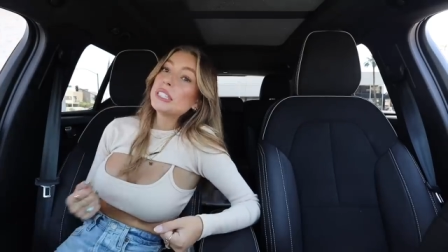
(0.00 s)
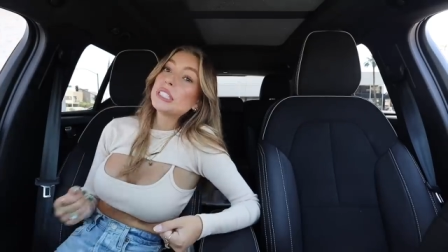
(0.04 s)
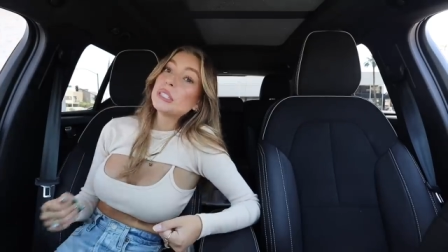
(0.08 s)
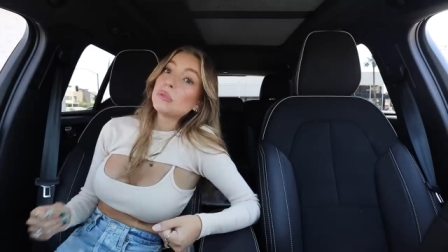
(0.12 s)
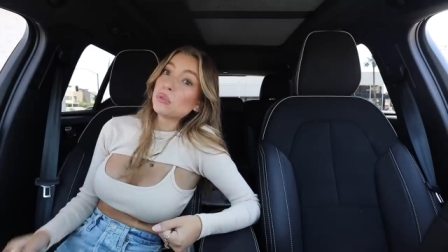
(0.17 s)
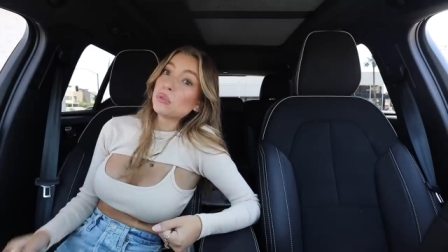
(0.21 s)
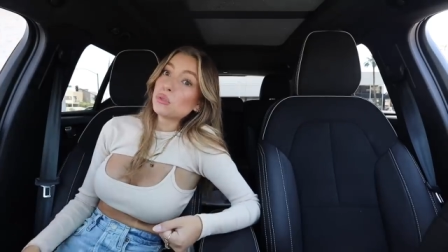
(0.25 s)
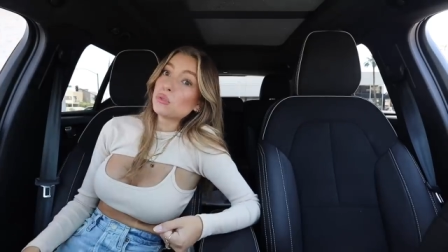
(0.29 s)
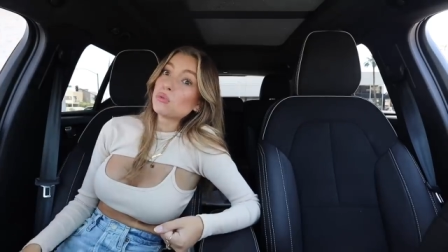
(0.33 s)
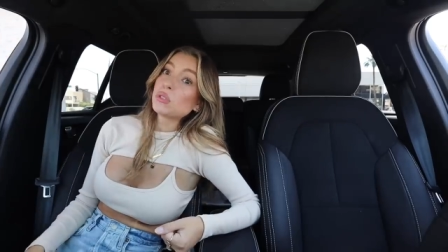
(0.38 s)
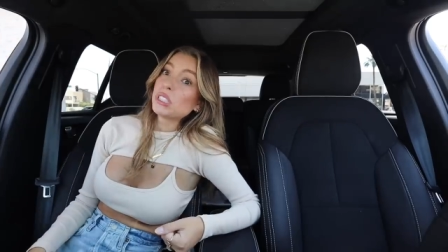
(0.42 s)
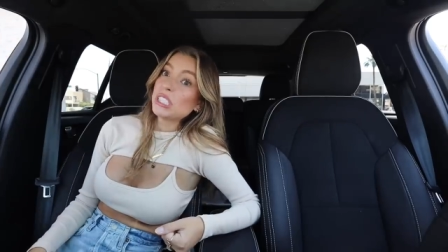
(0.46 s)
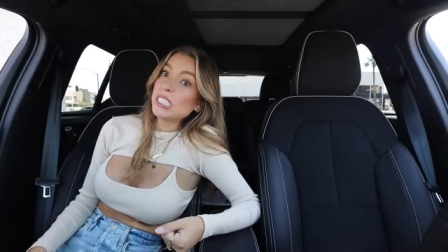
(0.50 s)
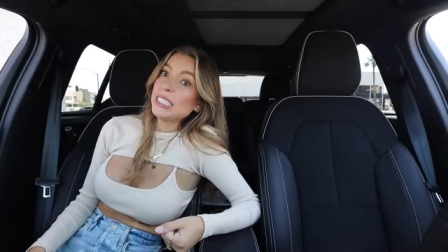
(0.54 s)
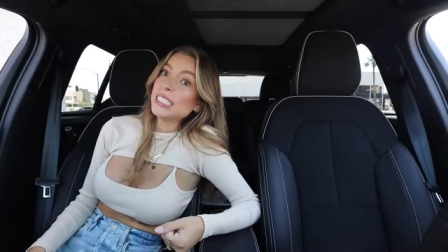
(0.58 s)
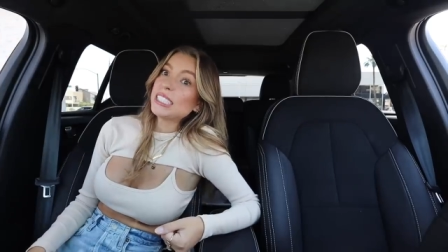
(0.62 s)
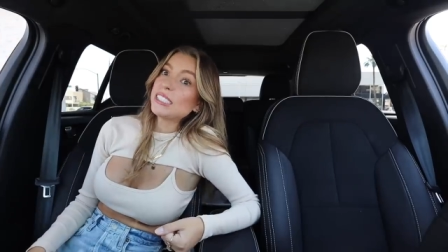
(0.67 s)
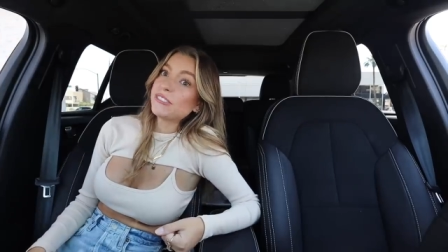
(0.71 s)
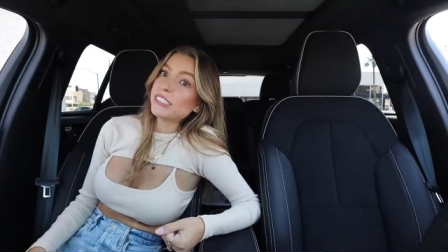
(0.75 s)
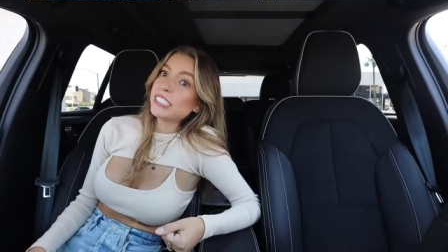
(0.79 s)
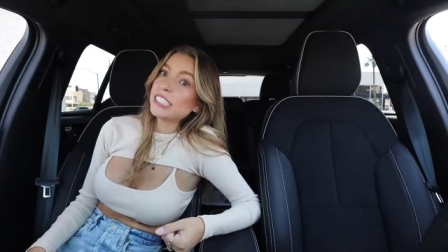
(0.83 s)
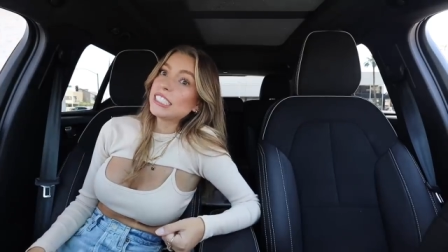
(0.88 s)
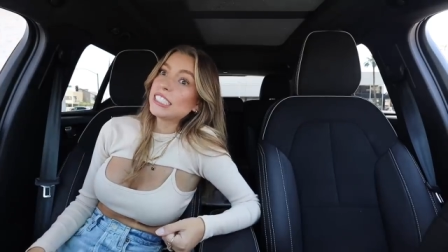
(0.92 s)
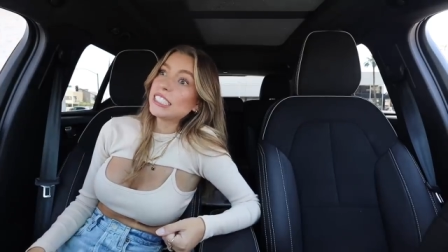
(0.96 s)
But it was really
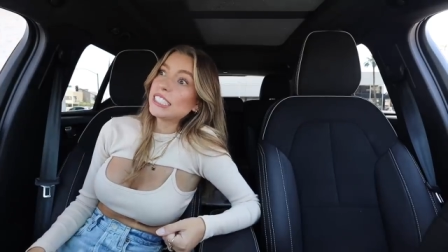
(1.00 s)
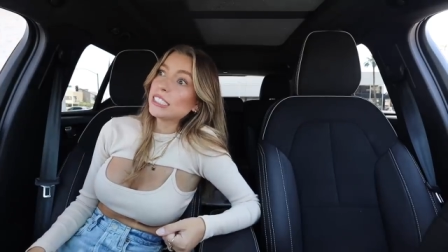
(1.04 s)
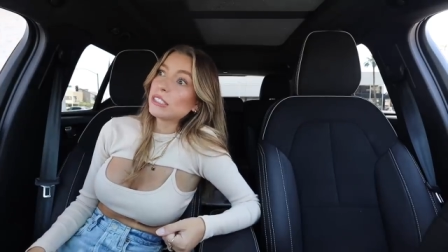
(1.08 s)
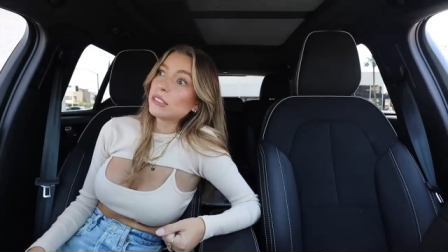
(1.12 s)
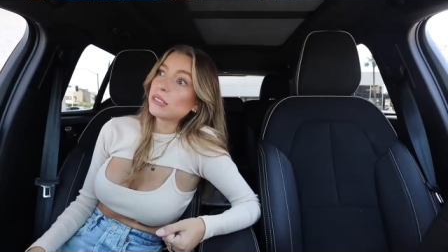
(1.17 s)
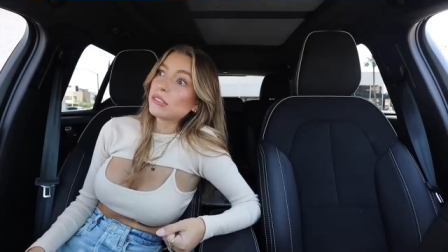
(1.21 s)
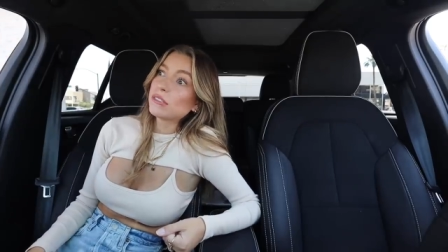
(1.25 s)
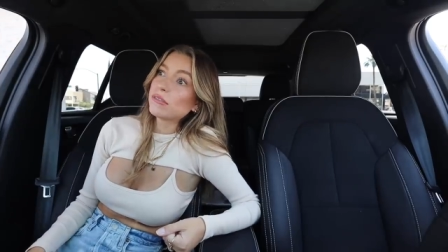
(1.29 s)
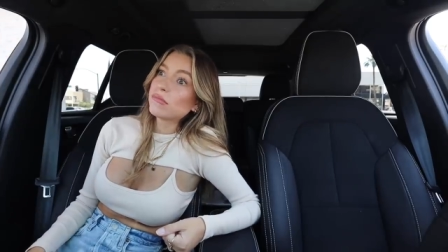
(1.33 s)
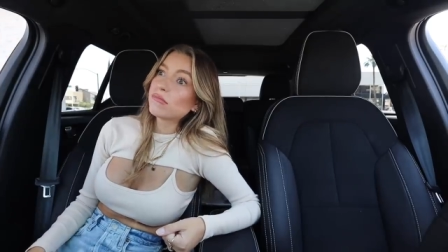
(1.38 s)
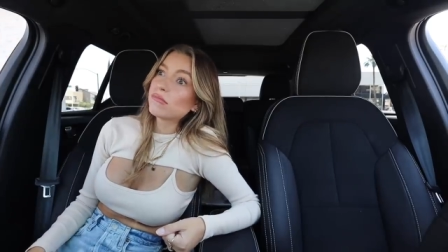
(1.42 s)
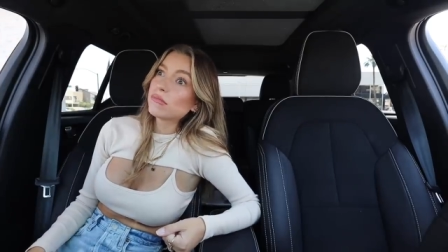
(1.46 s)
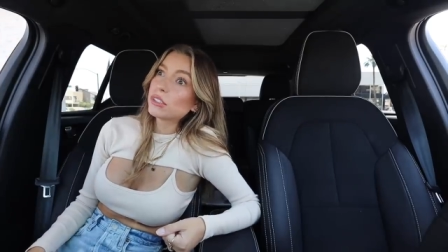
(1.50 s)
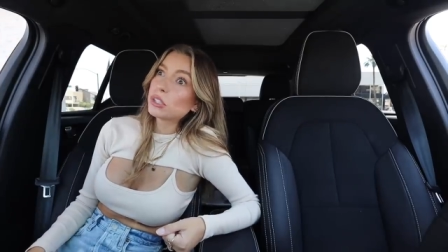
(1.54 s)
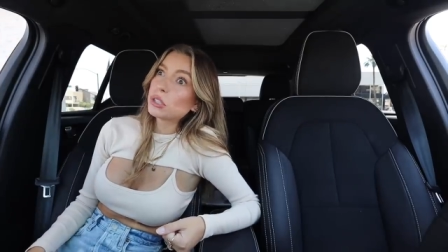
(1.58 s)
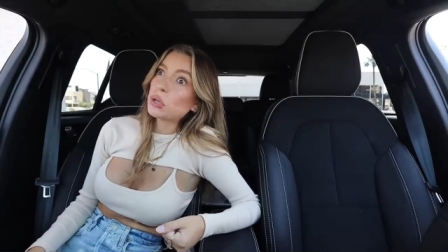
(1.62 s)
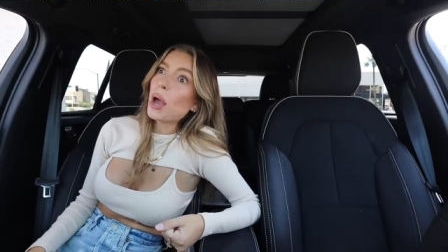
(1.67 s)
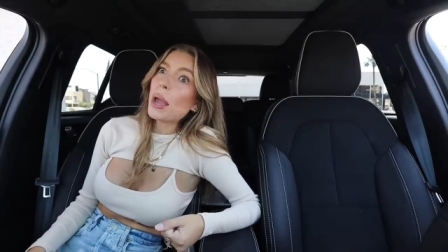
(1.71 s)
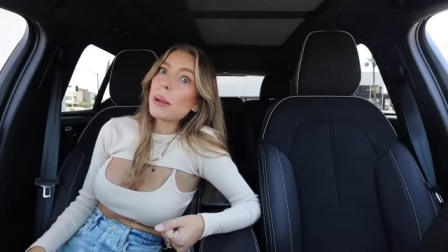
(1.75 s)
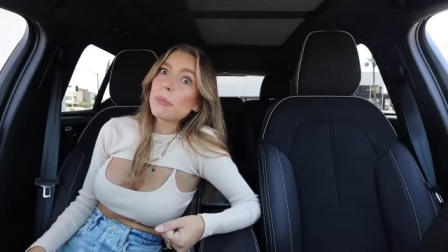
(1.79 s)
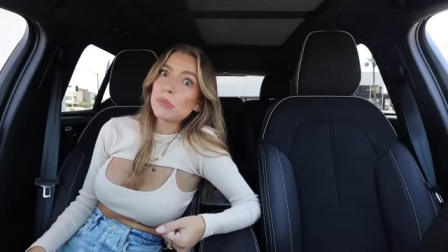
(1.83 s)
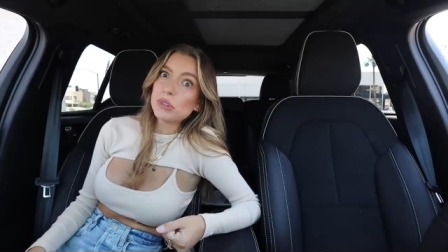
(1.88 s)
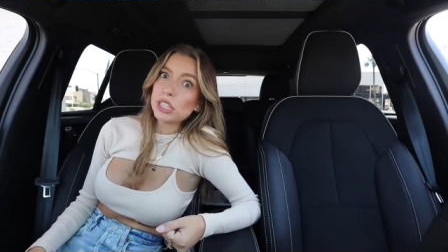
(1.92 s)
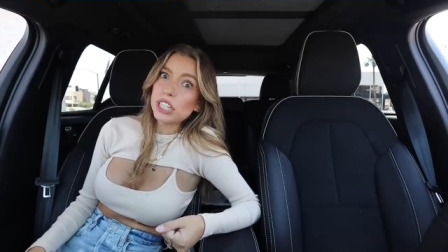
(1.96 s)
effing cute.
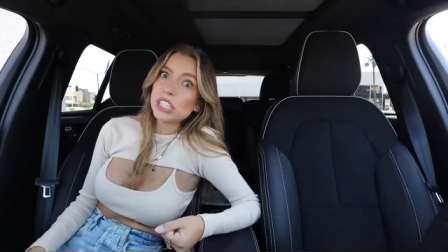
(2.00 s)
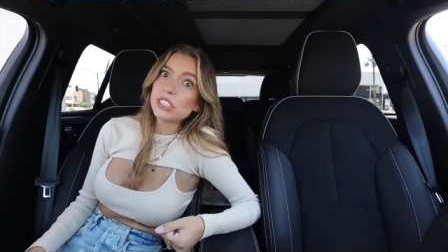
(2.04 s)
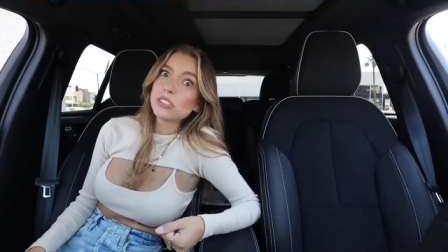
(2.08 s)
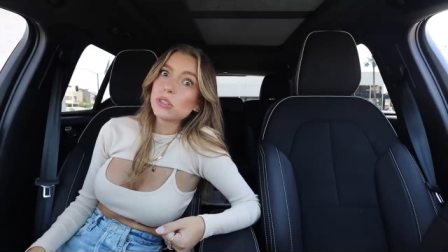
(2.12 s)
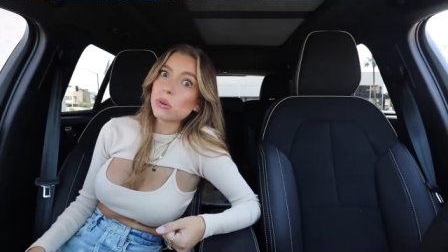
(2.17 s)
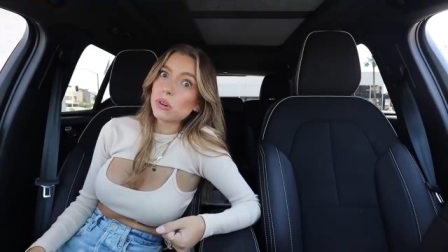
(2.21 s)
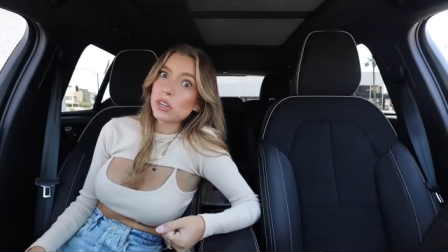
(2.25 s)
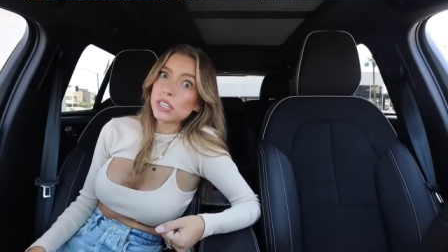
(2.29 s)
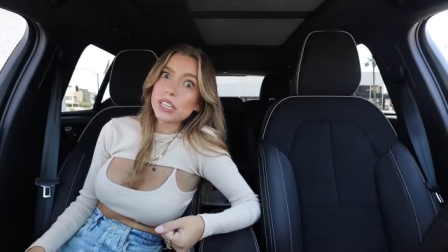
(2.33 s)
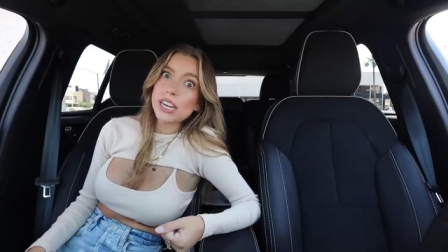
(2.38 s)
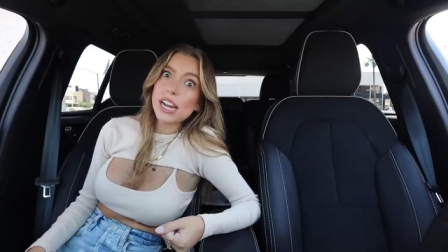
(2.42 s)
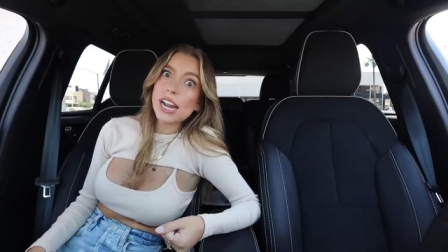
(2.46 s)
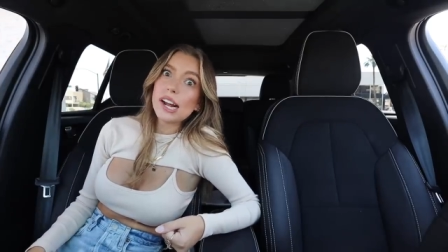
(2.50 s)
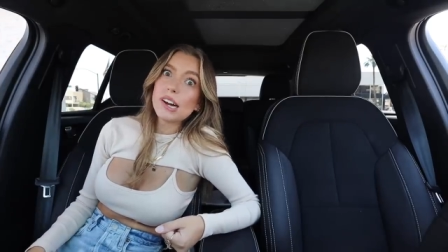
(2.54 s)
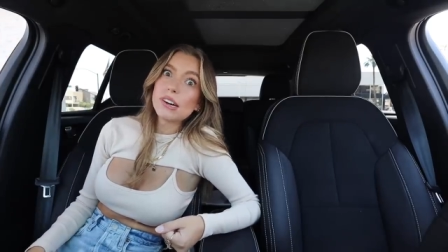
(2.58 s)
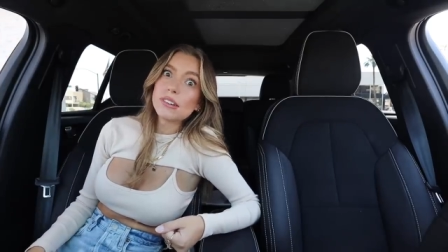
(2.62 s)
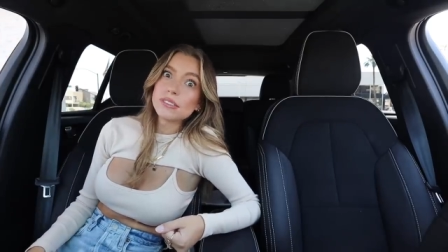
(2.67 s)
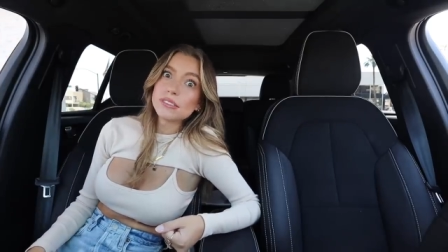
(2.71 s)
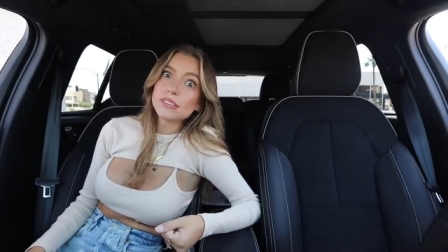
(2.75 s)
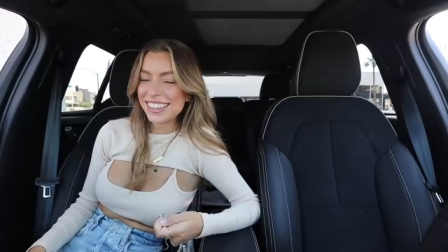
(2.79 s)
So I'm really torn now.